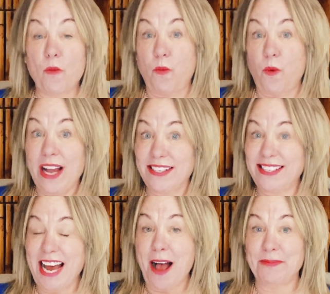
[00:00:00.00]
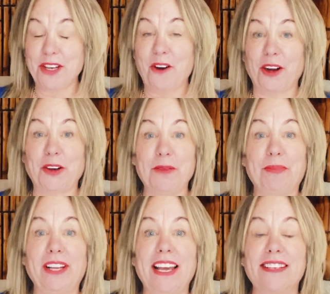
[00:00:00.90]
Rest stops are a good
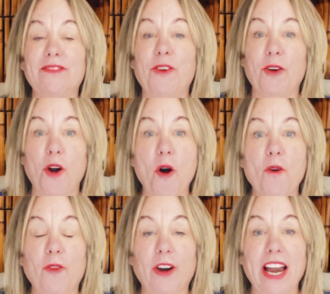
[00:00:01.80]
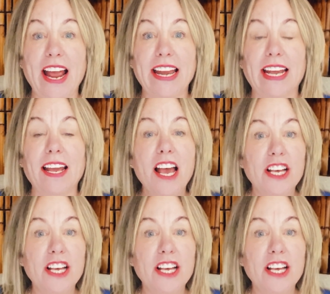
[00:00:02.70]
place for overnighting